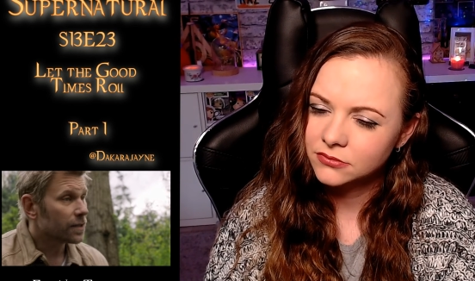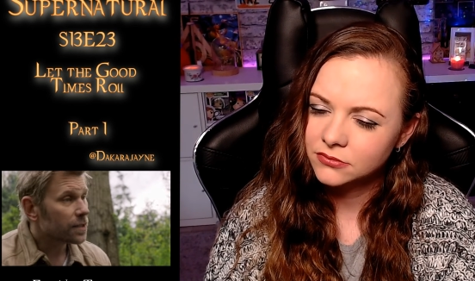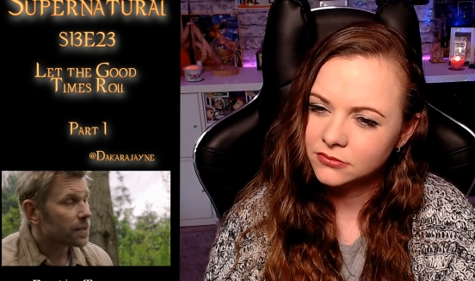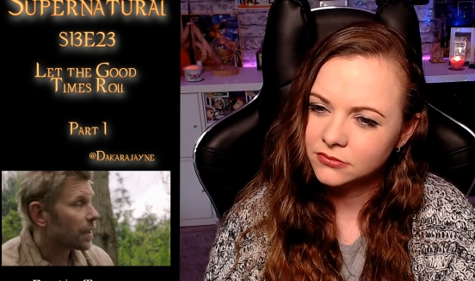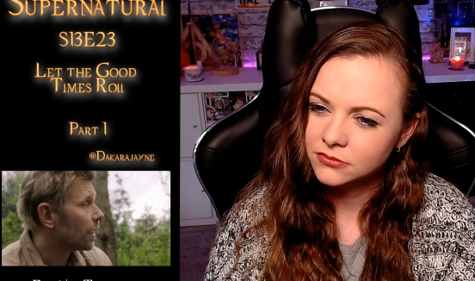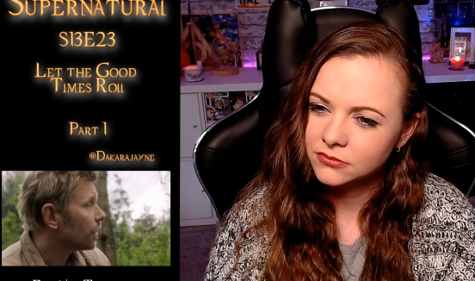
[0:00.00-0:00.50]

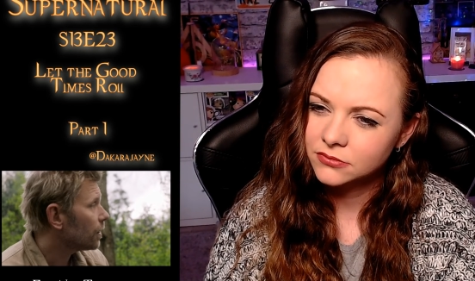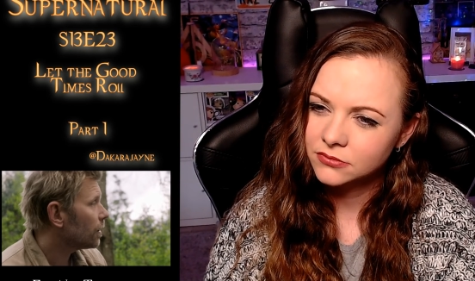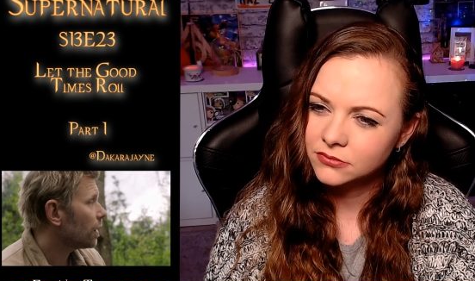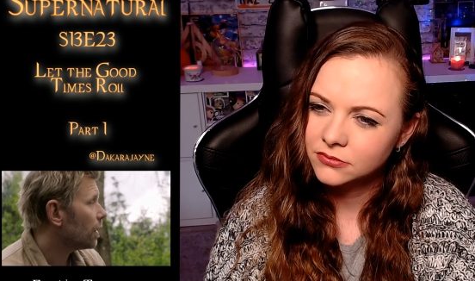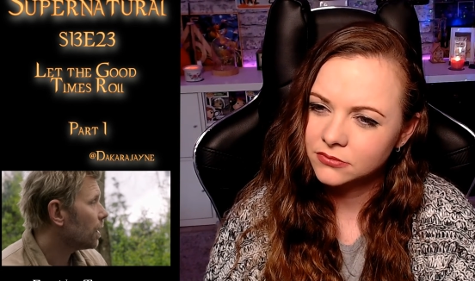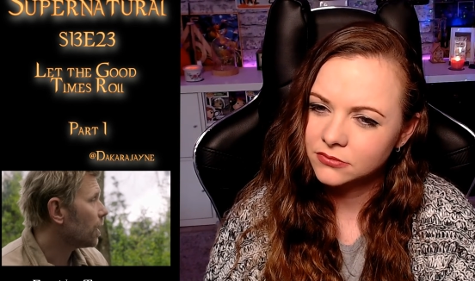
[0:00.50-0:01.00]
Speaker 1: This is
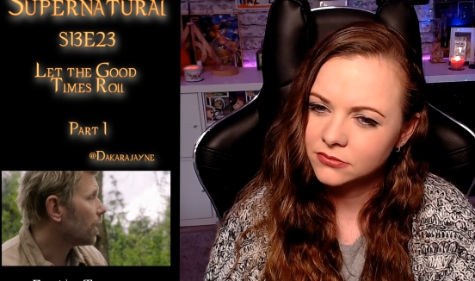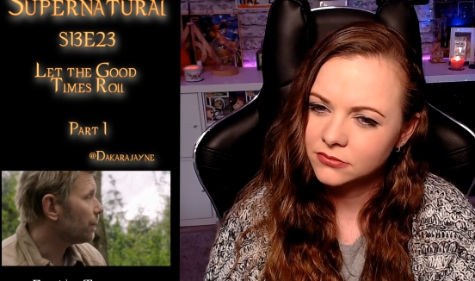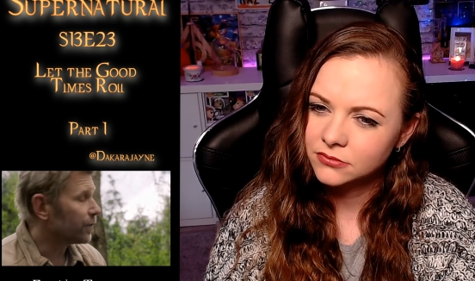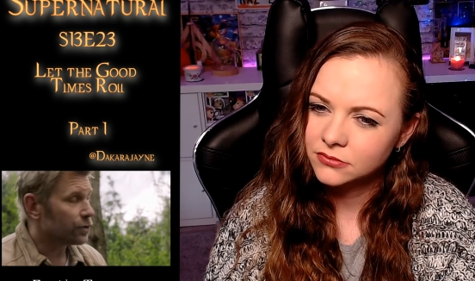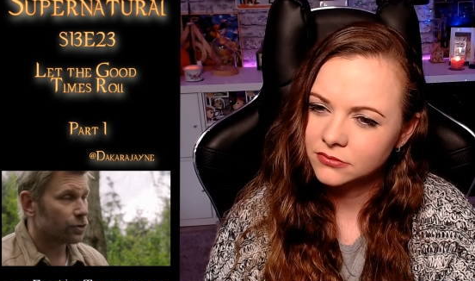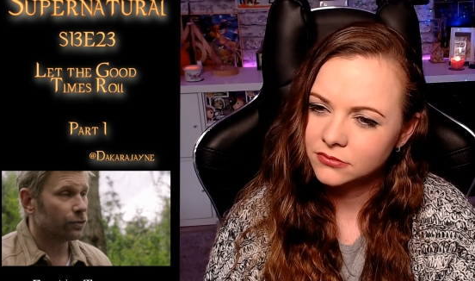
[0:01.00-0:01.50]
our
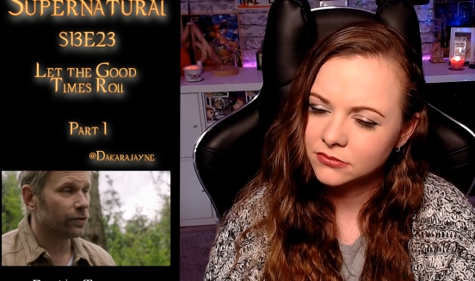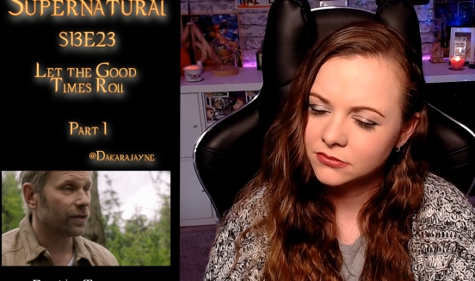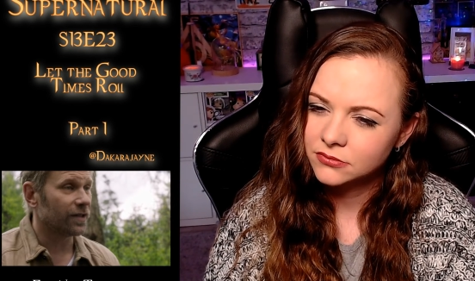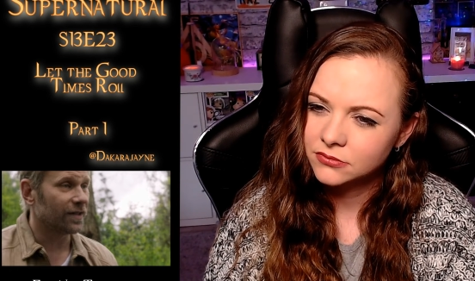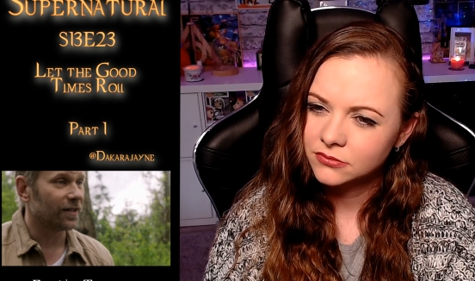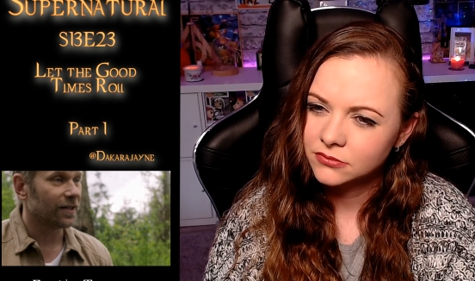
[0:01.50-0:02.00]

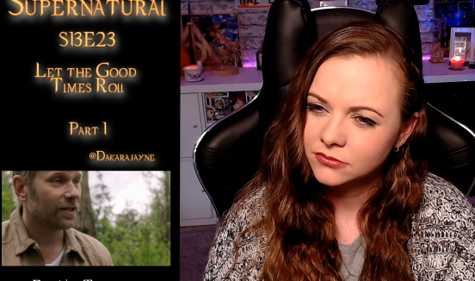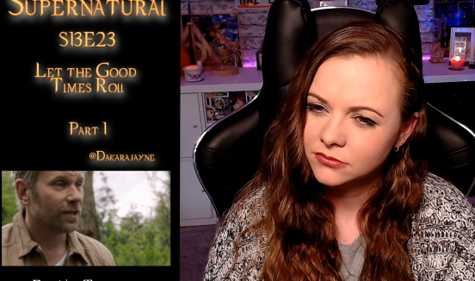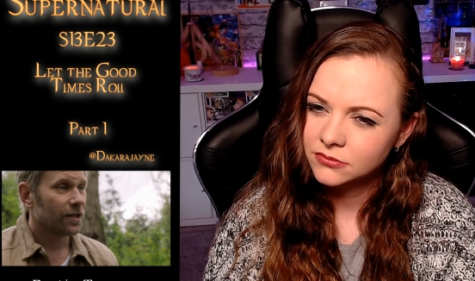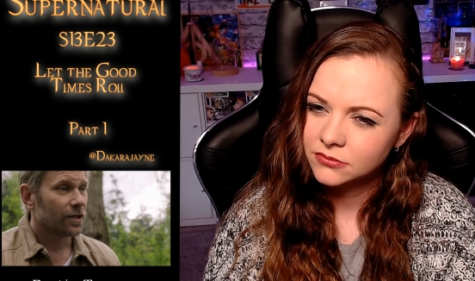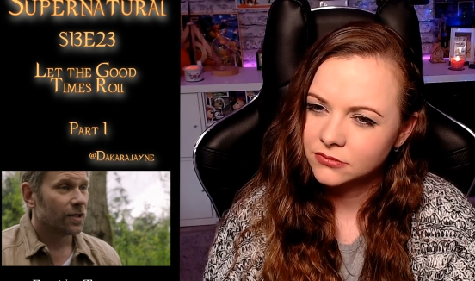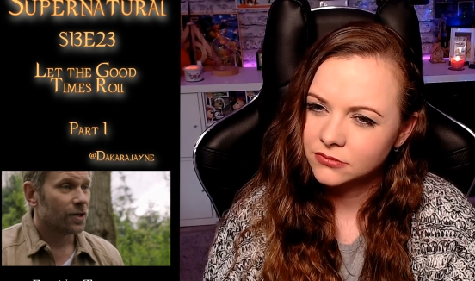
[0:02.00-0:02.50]
opportunity
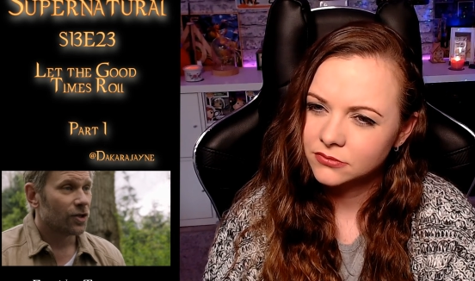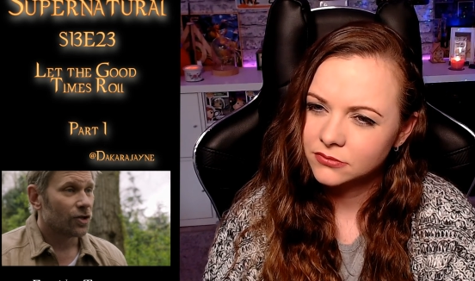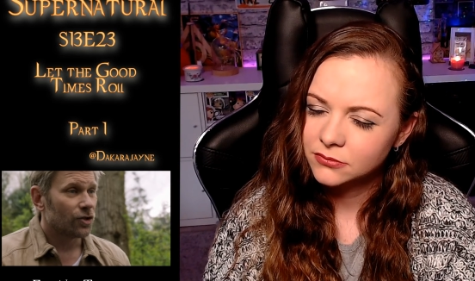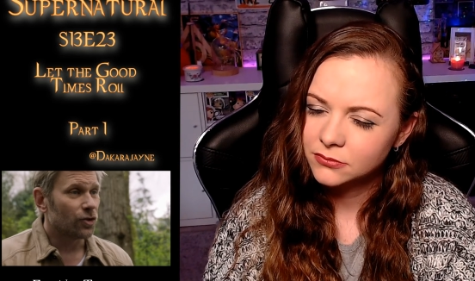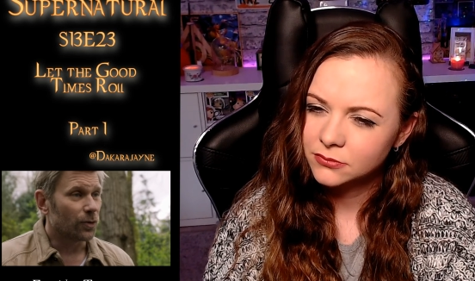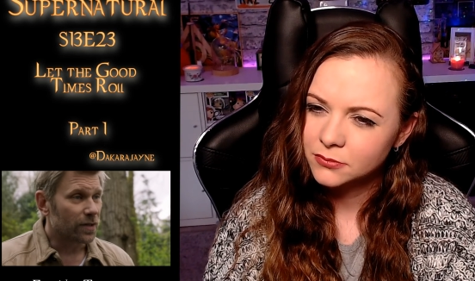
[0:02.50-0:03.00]

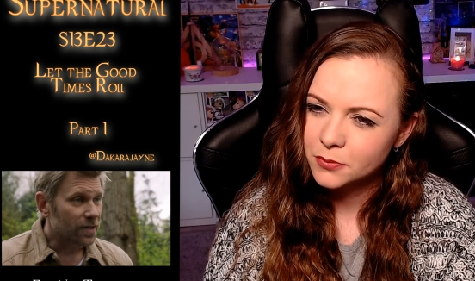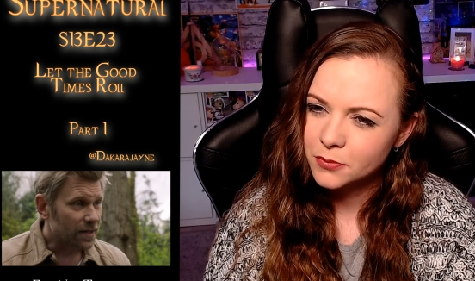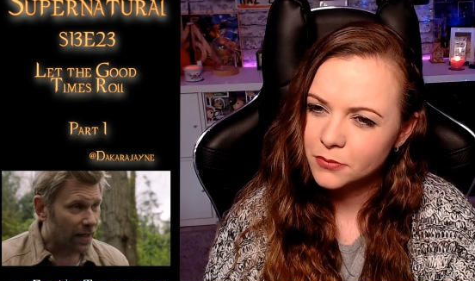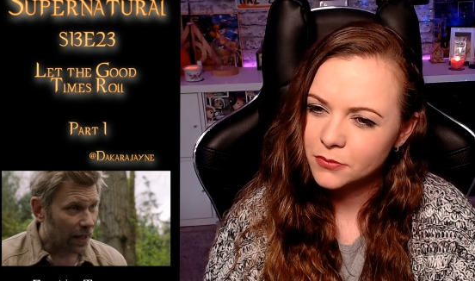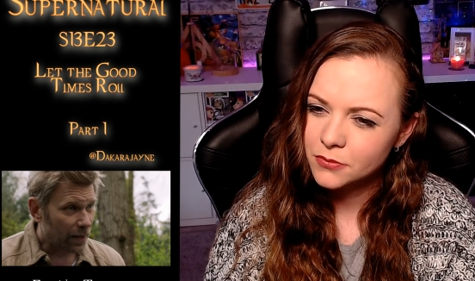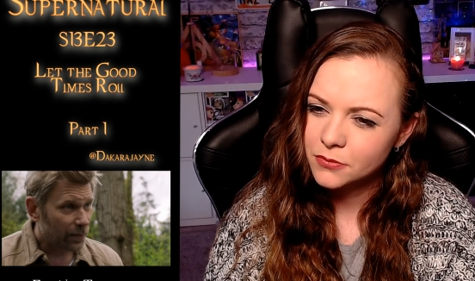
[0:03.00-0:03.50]
to
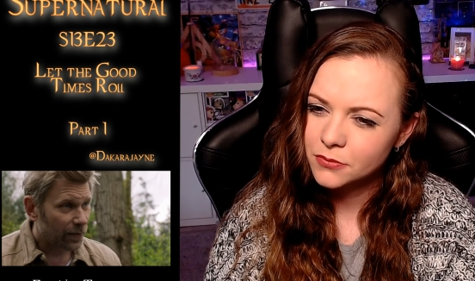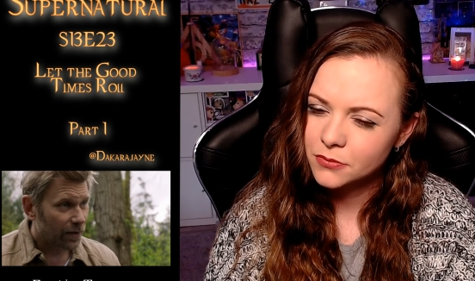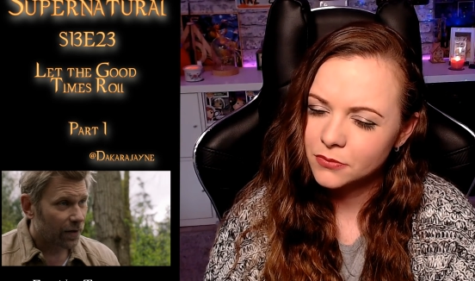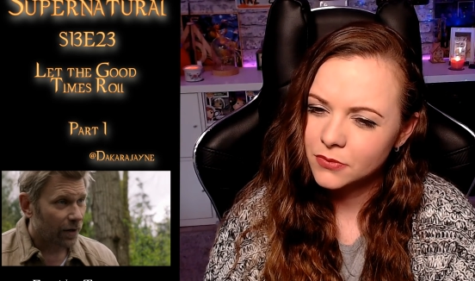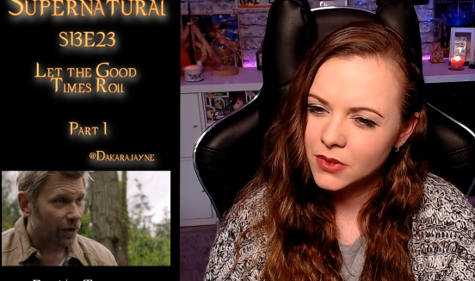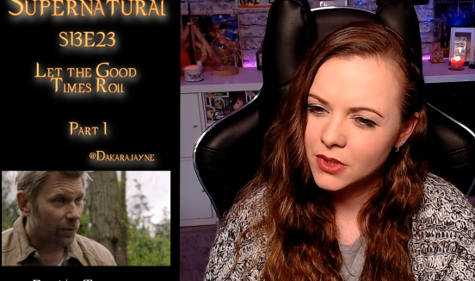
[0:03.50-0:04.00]
escape
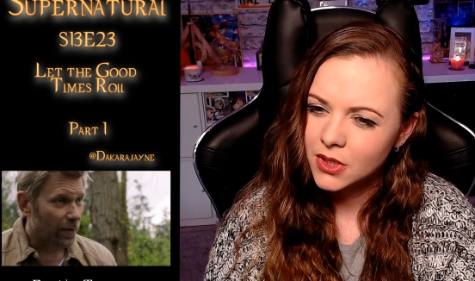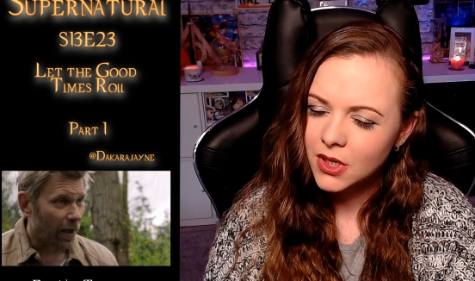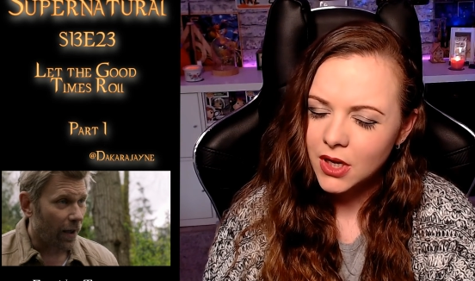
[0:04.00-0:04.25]
our